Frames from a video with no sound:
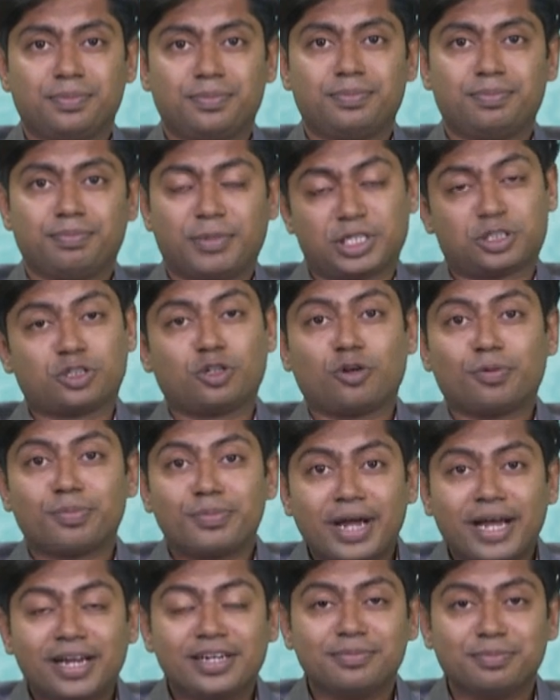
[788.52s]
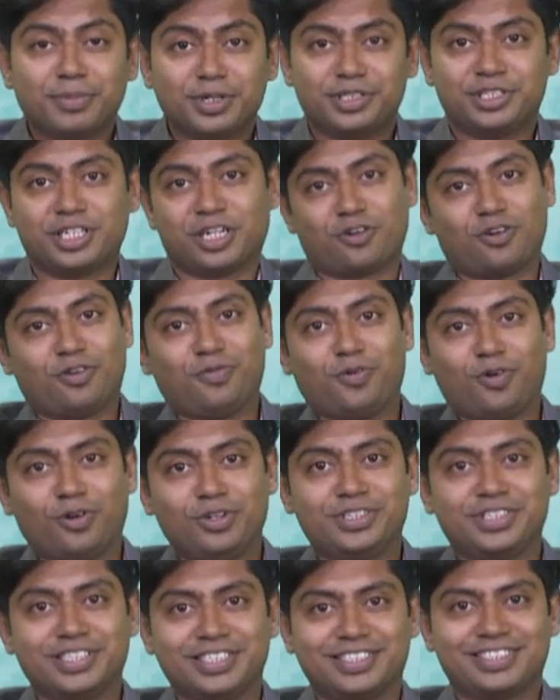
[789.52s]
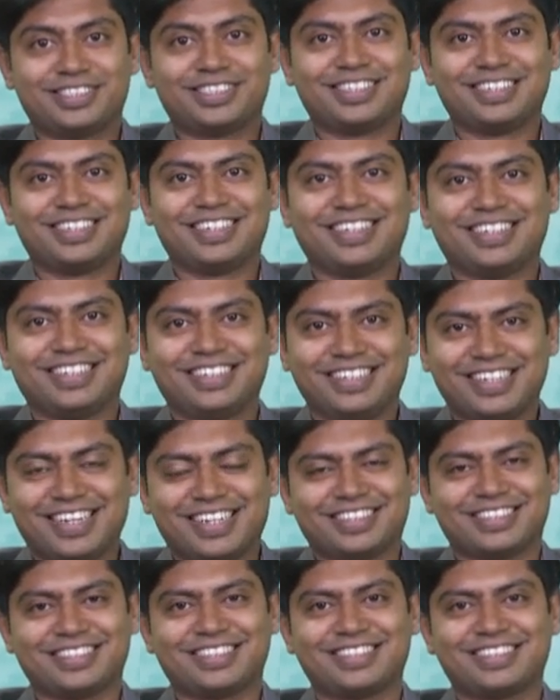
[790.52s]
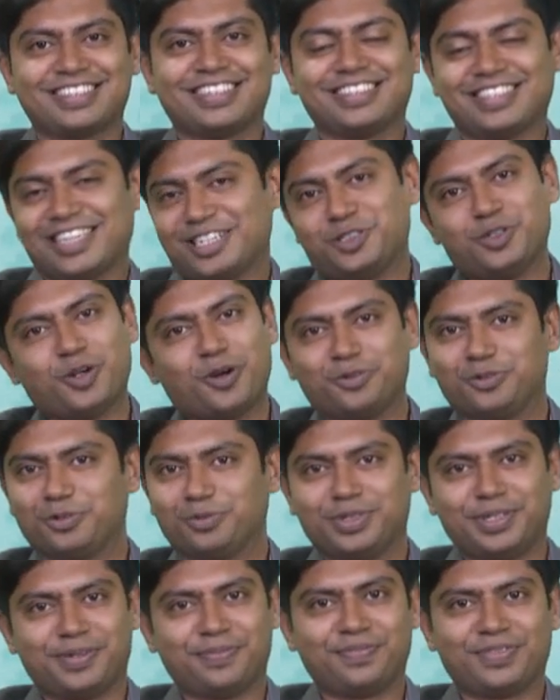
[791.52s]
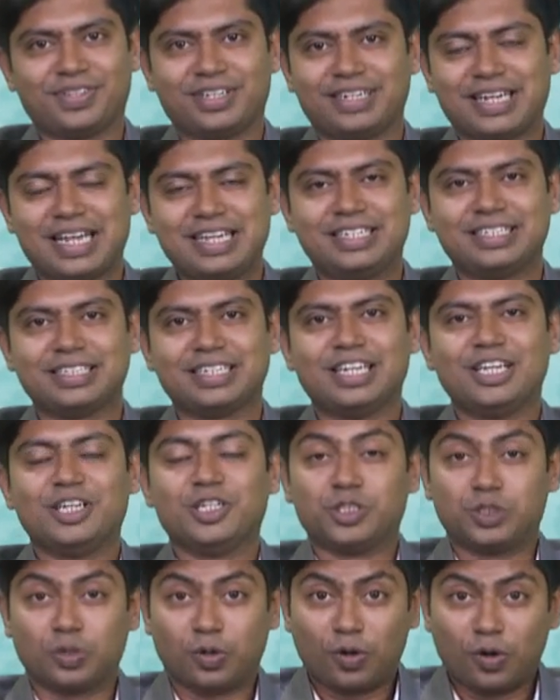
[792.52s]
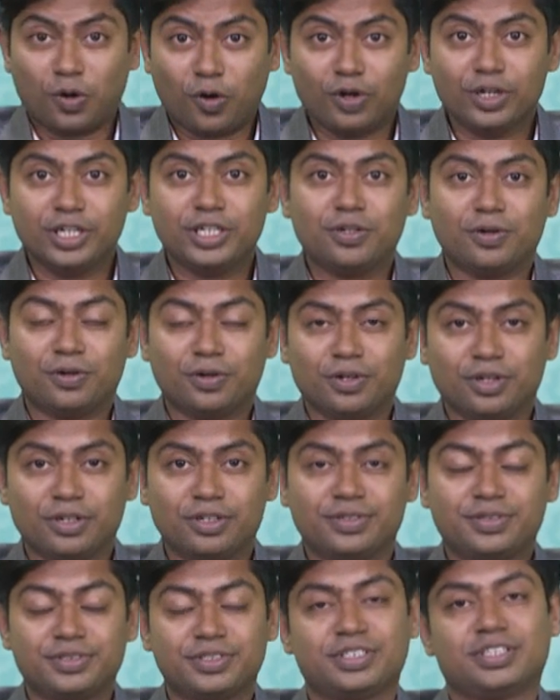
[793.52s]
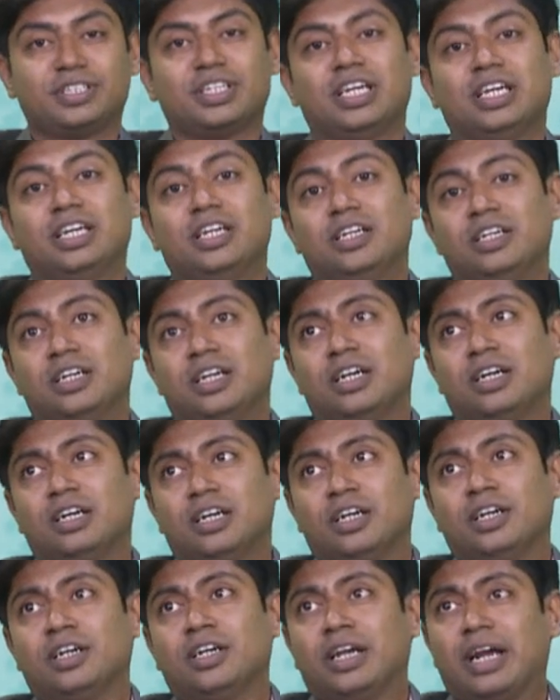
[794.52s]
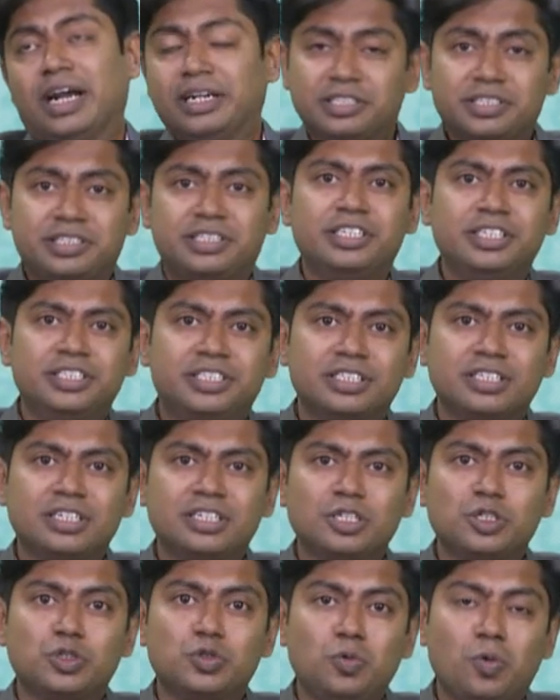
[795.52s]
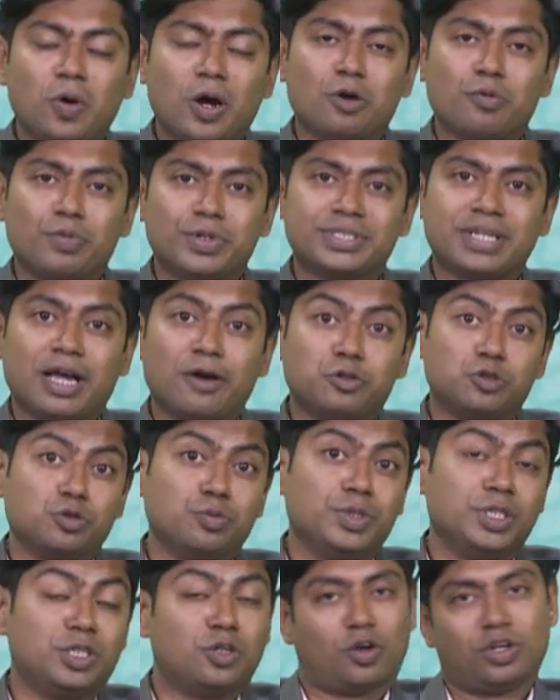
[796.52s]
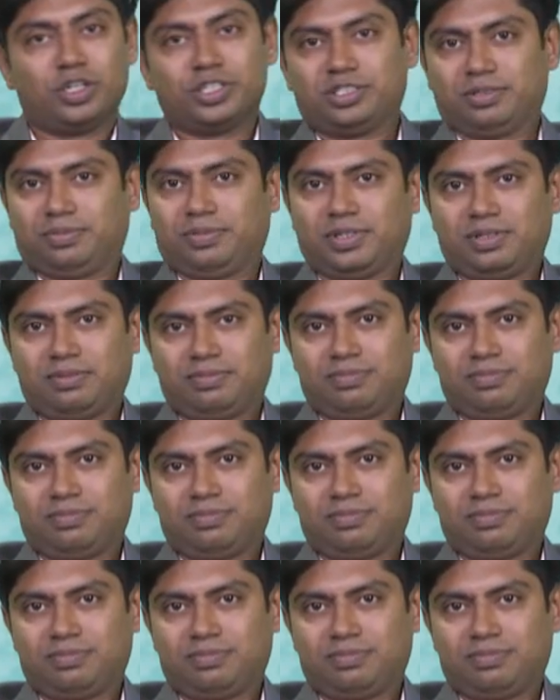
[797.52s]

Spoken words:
master of none, but jack of all trades. Yes, that you have to be, right? So all in all, as a teacher, you always have to be knowledgeable.